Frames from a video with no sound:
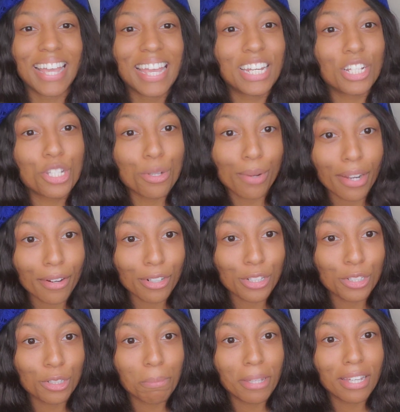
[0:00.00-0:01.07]
and it
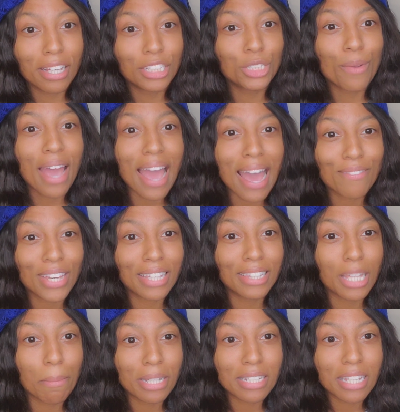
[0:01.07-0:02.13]
triggers you because you have a
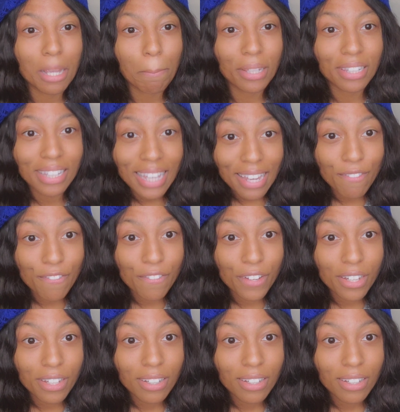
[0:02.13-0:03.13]
limiting belief